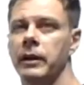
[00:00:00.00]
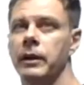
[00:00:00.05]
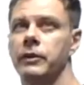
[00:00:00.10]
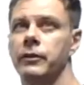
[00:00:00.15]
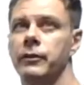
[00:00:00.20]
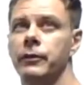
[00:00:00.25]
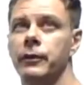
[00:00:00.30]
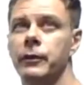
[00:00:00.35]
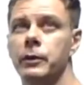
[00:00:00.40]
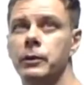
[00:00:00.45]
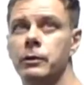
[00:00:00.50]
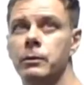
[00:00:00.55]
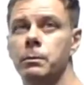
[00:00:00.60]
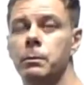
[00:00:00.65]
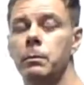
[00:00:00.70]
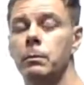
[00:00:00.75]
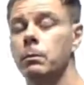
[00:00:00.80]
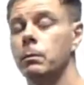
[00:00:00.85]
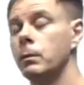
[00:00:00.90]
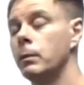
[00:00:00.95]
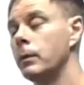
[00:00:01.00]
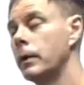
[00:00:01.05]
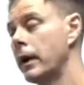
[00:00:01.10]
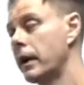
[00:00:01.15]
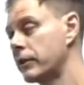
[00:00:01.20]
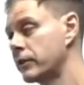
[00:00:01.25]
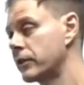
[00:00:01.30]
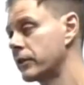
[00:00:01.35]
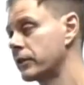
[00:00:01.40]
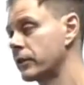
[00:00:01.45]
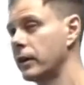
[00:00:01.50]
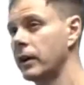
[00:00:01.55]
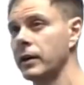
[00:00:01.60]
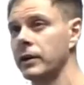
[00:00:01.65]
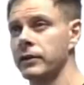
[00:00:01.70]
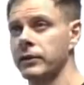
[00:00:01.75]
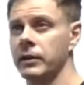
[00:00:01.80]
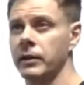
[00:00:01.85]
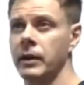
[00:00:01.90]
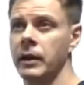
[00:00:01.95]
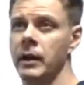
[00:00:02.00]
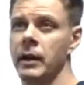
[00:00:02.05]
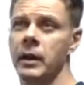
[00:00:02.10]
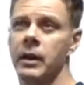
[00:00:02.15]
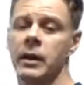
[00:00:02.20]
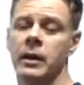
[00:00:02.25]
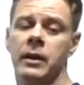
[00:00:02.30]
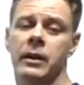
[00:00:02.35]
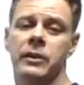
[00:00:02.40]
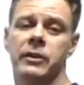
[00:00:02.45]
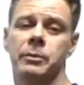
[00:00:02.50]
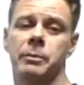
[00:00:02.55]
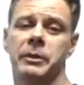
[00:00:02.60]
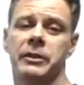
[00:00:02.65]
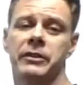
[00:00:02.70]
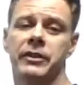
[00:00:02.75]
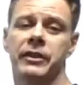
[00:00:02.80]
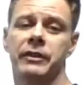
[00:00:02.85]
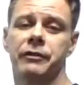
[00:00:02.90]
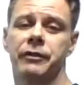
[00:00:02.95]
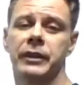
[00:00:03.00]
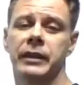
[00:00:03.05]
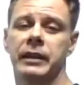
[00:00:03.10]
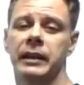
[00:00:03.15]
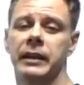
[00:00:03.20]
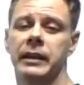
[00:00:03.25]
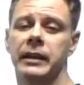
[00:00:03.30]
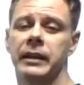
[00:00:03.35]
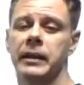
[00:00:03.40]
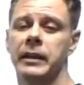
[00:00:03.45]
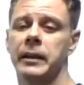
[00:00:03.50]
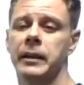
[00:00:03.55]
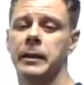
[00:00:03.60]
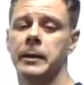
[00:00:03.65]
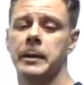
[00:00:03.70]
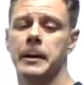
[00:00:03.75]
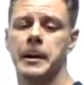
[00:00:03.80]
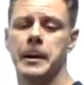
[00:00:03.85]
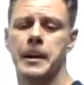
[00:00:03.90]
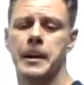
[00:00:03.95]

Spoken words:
It's through exercise, specifically